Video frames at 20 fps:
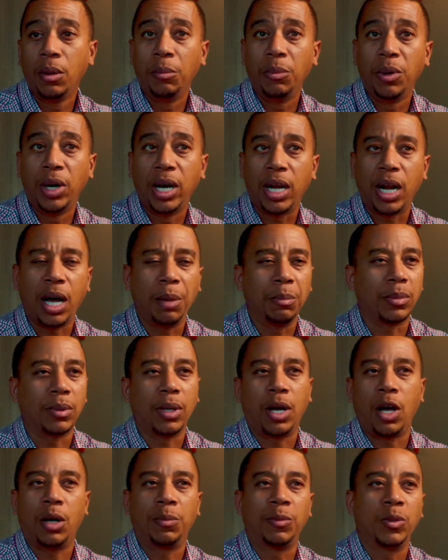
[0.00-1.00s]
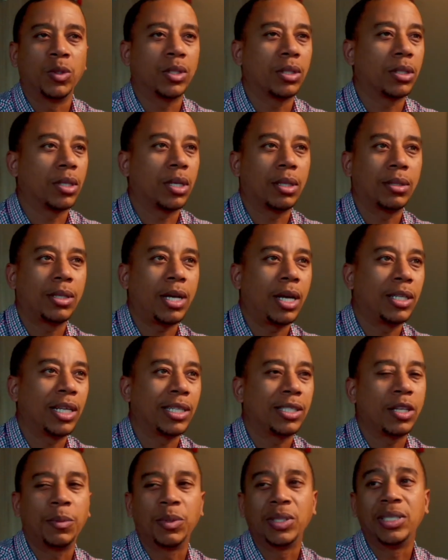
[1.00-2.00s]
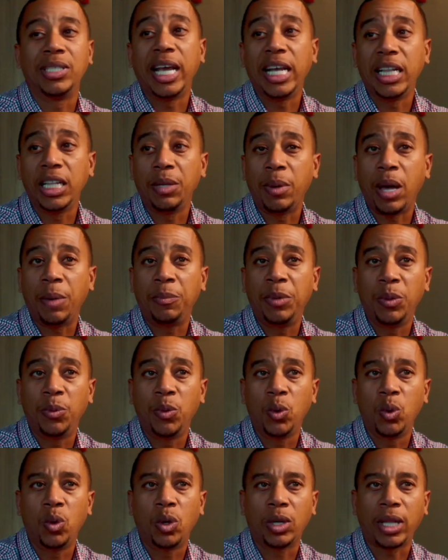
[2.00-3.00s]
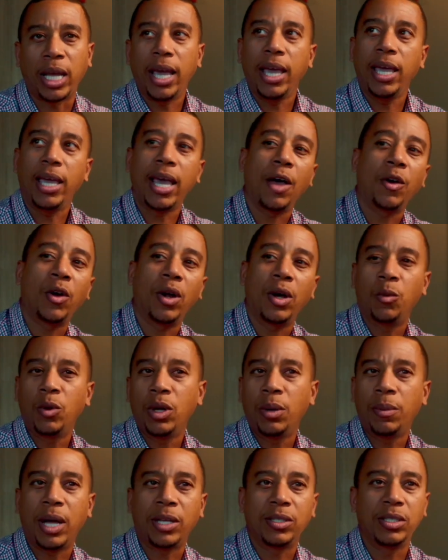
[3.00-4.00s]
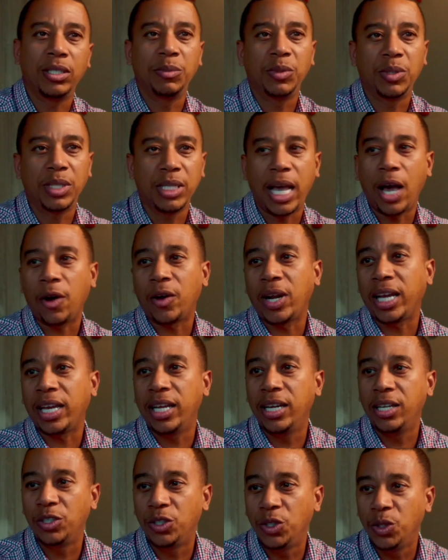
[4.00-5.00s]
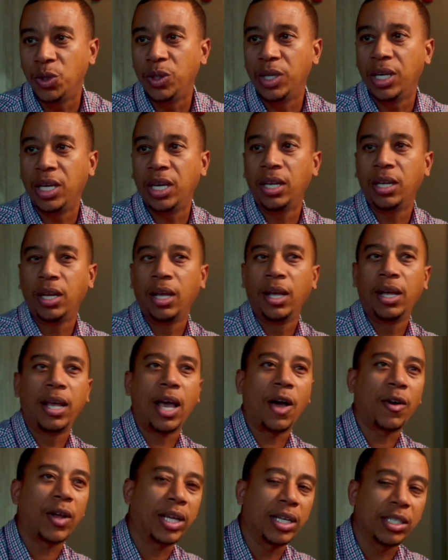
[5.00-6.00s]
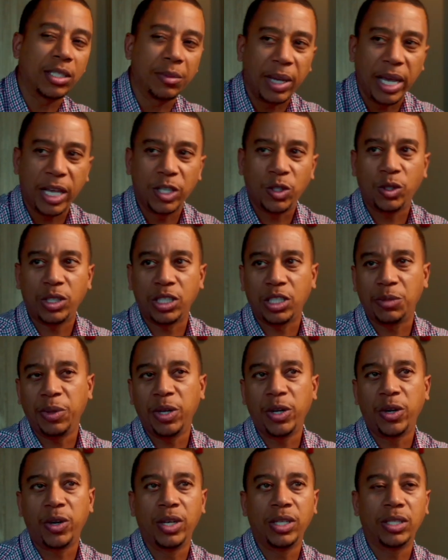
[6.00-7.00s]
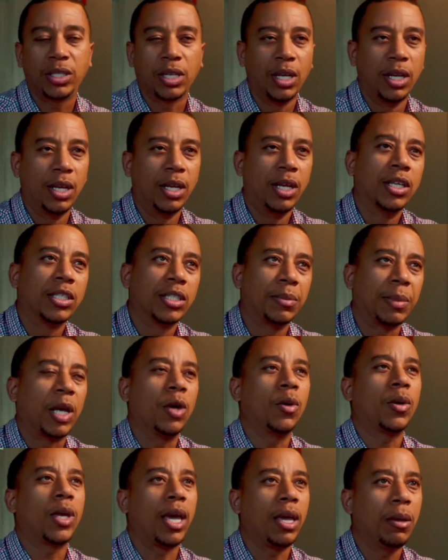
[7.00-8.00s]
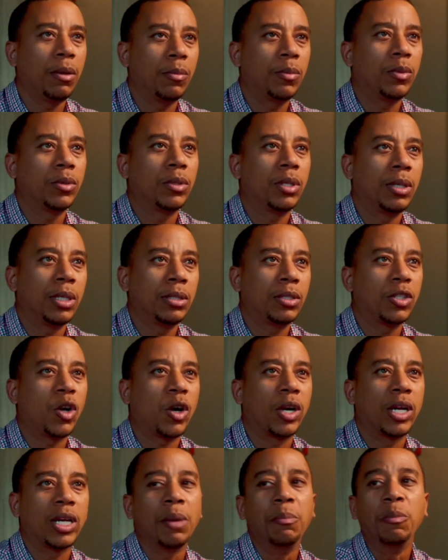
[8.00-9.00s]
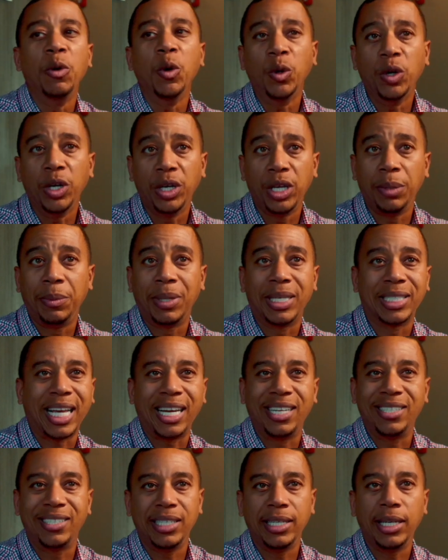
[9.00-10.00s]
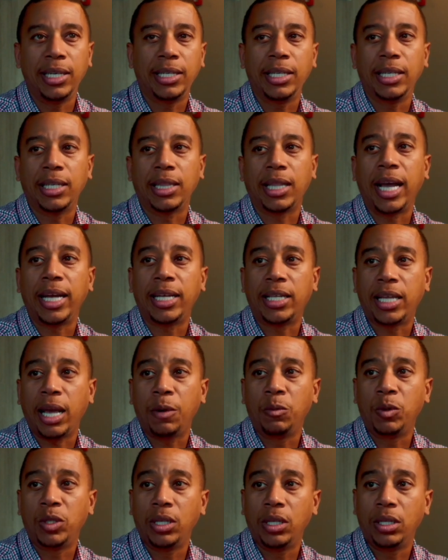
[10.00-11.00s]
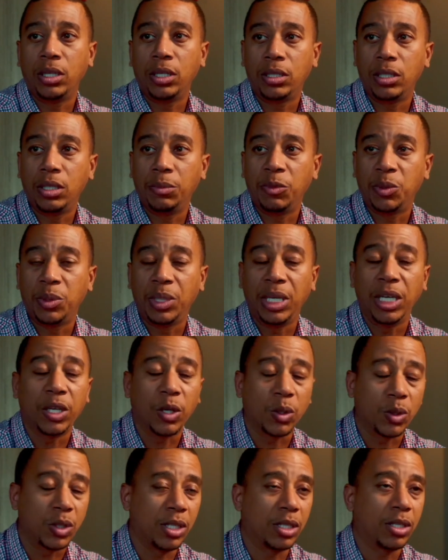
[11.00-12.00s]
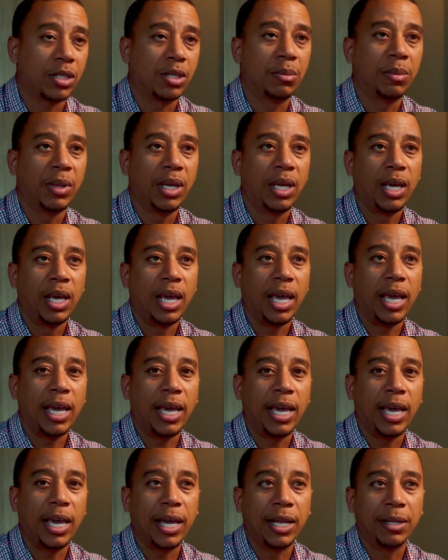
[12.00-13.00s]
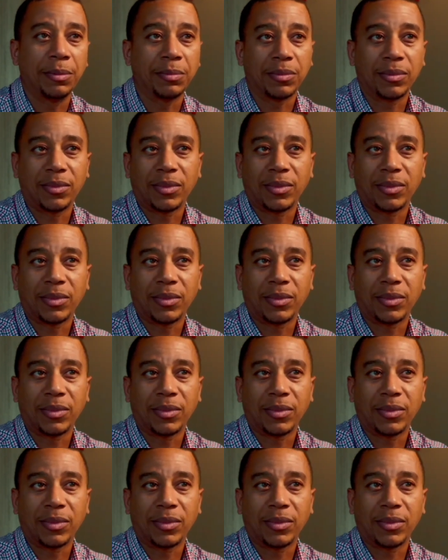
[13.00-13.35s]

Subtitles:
But I'm contacted almost daily by people who are like, hey, what about CMMC? How can I get into it? How can I get some hands-on experience? So I'm like, okay, let's start a community, because I didn't see anything like that within the CMMC ecosystem. And